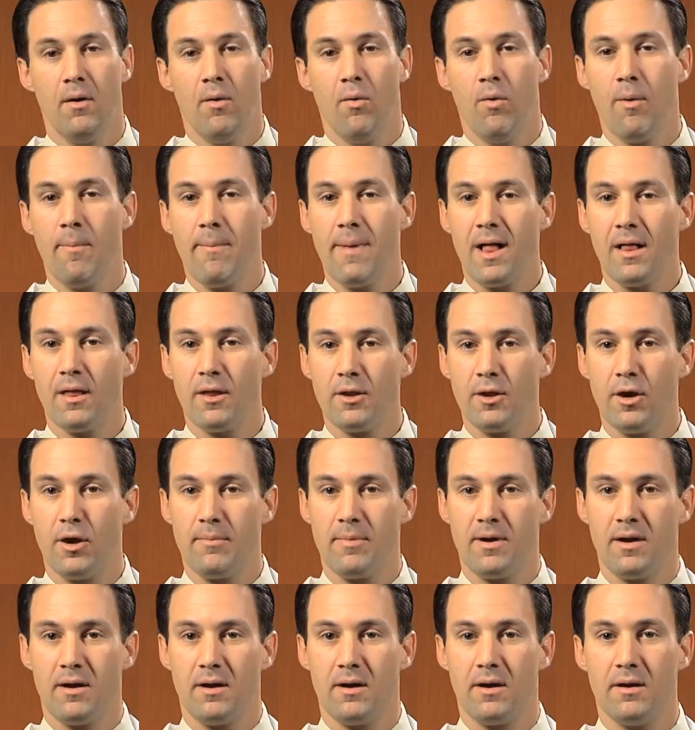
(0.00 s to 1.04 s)
Well,
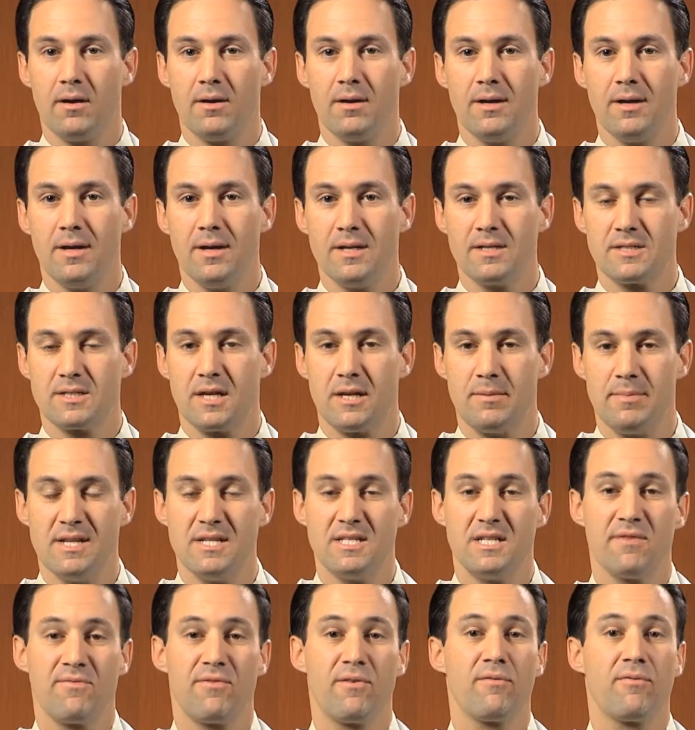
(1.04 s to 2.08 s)
melanoma is going to be
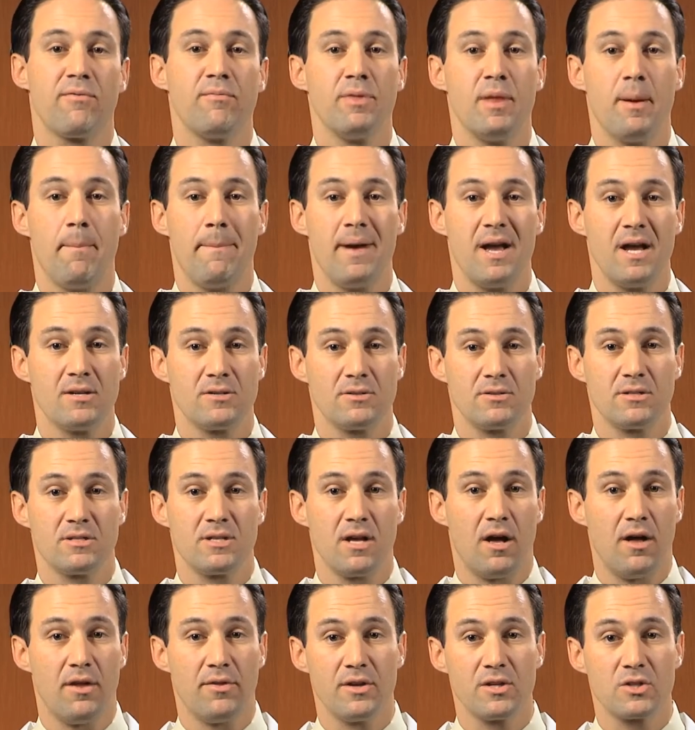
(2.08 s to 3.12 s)
different from the basal
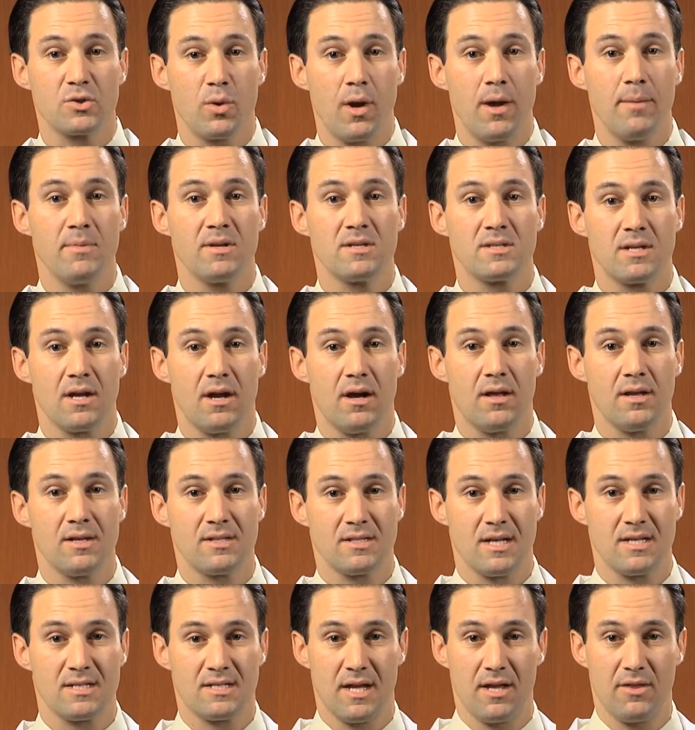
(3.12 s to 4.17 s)
cell and the squamous cell.
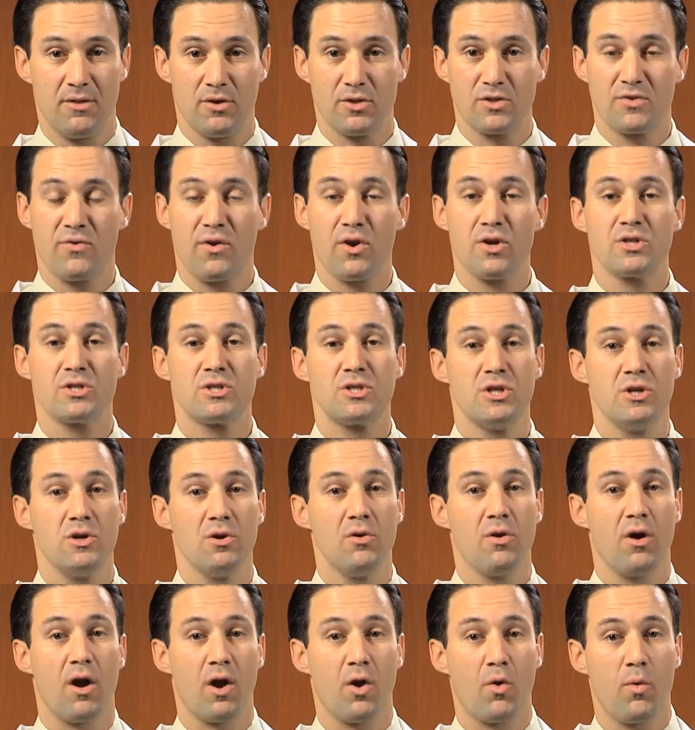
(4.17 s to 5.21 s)
As I said, those first
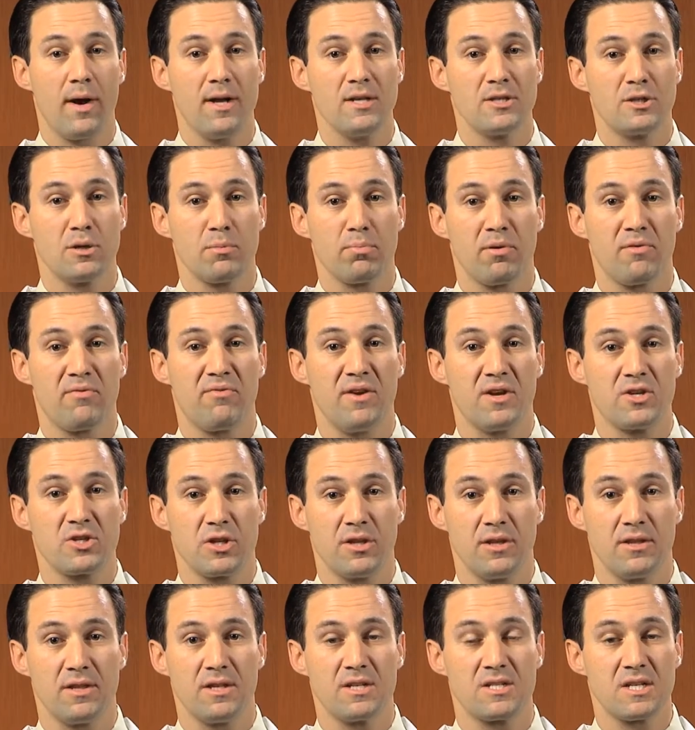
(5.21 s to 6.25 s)
two are quite
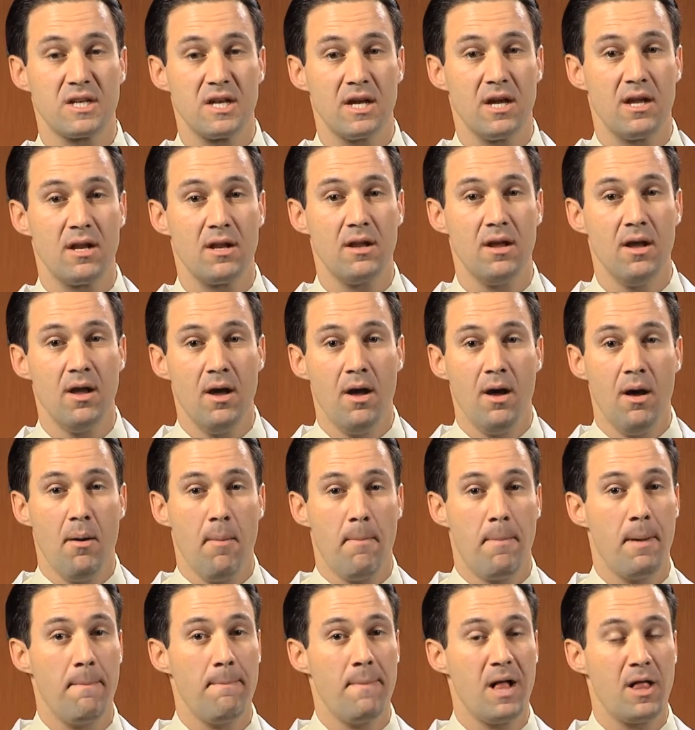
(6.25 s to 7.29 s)
superficial in the skin,
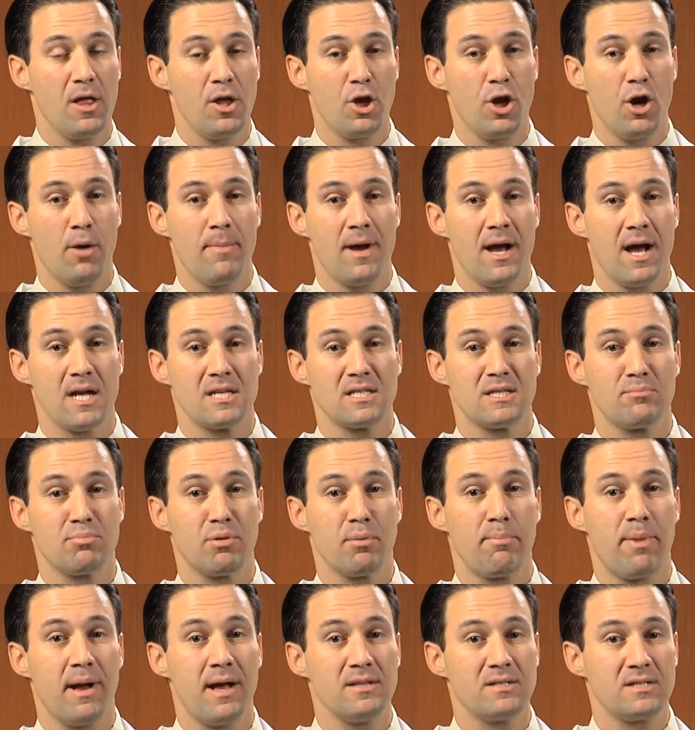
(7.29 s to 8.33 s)
but melanoma has the
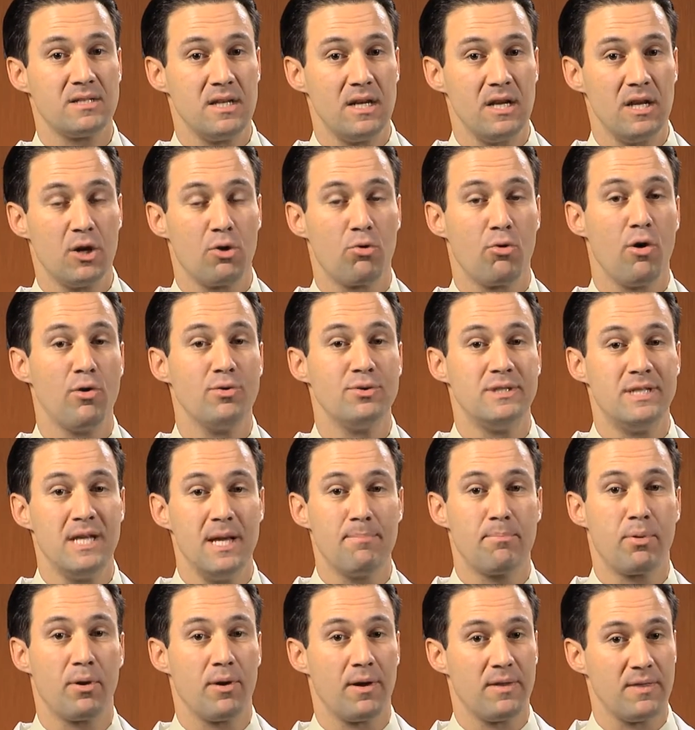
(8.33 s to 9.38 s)
propensity to grow
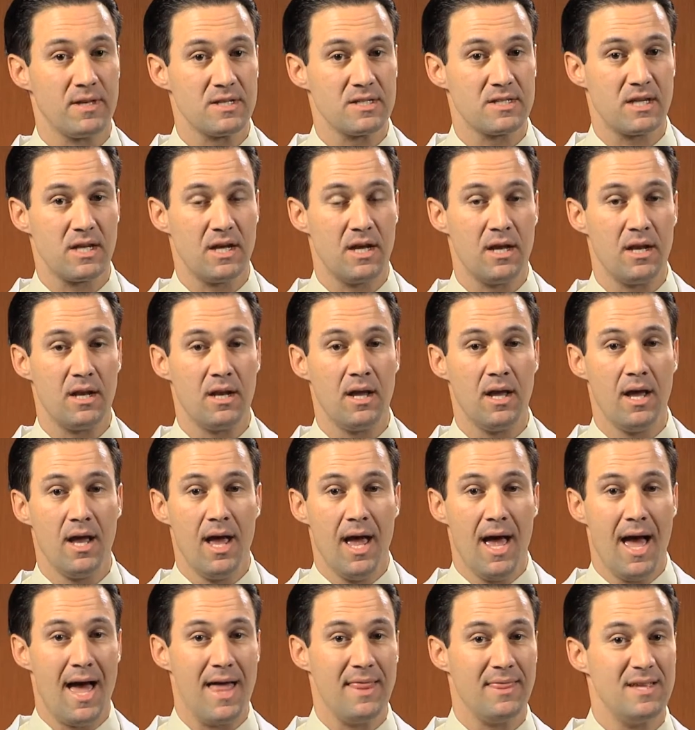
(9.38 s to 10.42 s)
deeper in the skin.
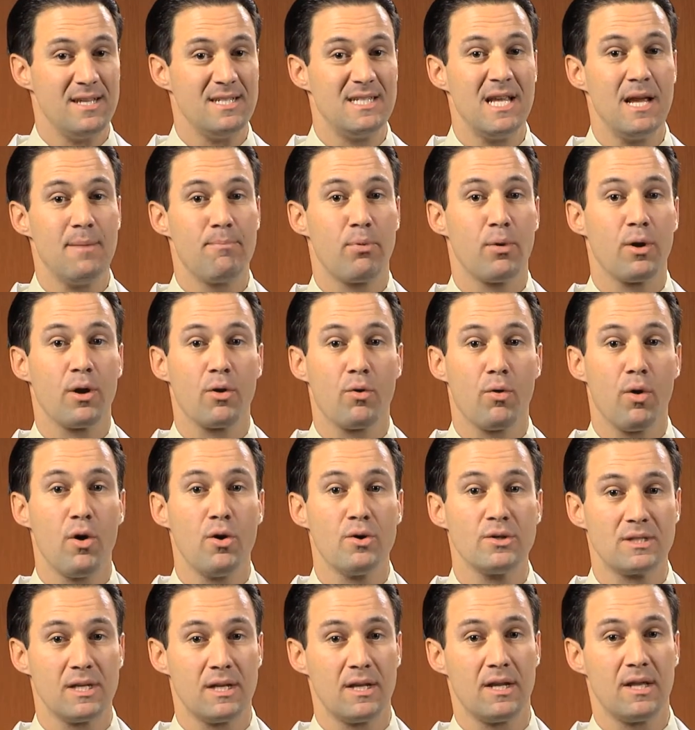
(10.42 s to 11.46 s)
And the deeper it
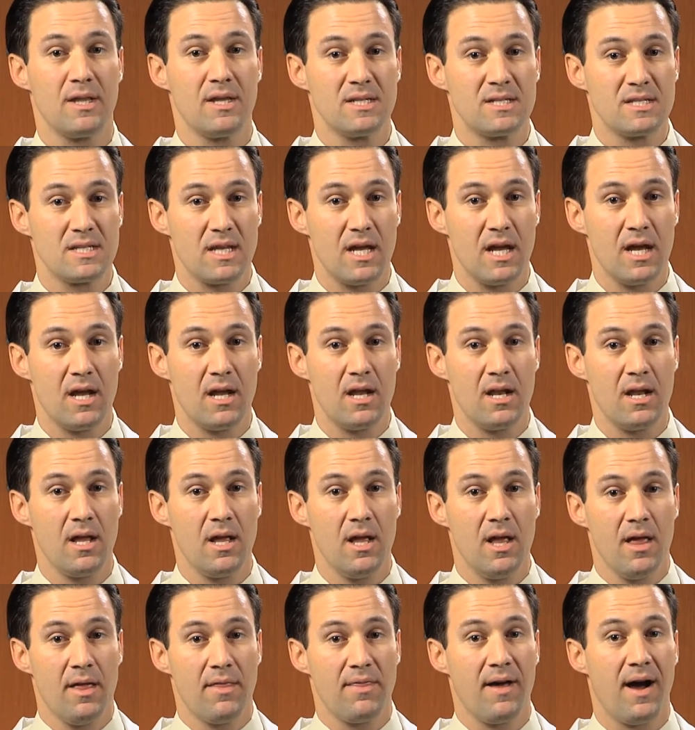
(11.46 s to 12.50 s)
grows into the skin,
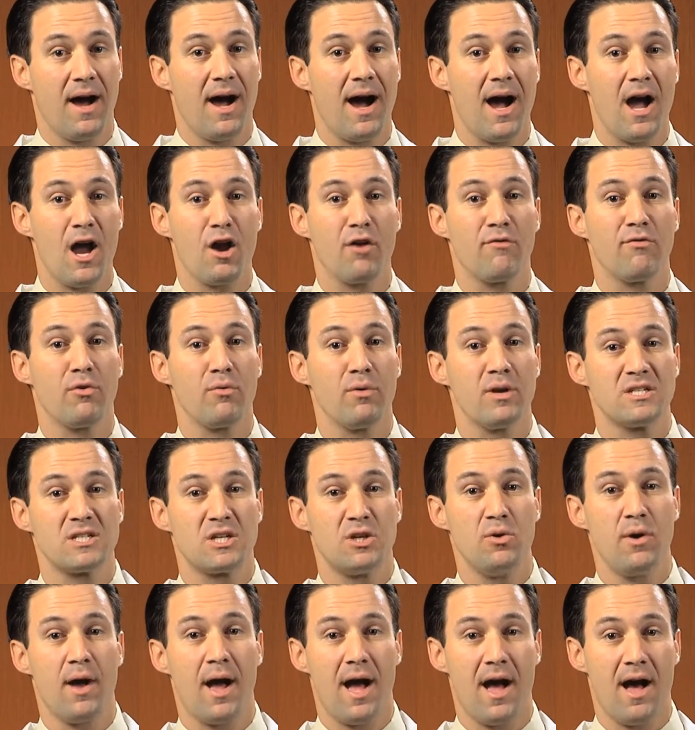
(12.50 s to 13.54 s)
the higher of a
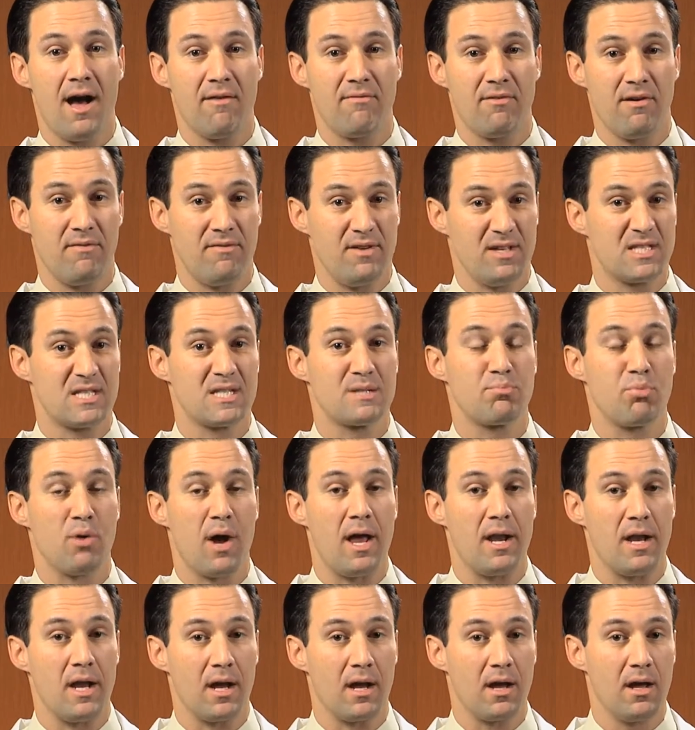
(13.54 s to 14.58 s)
risk you have of it
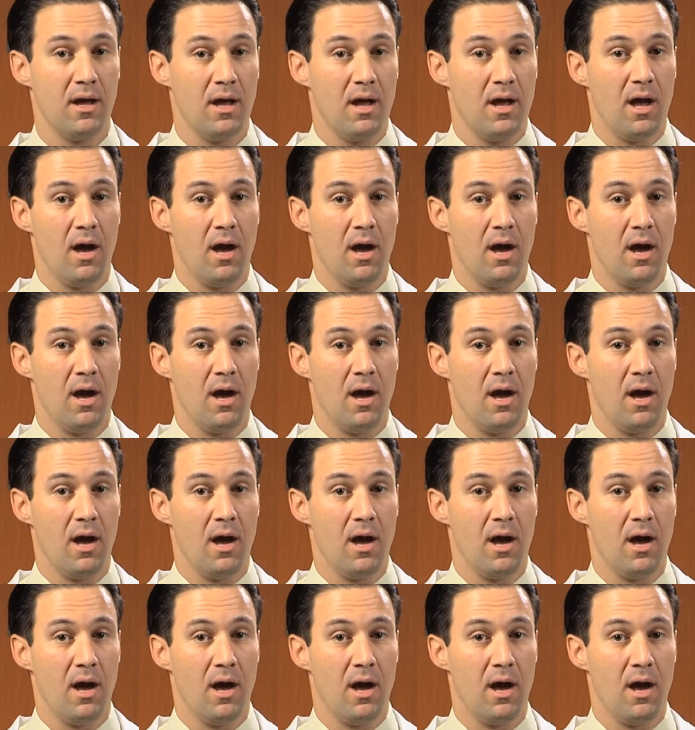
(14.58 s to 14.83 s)
spreading.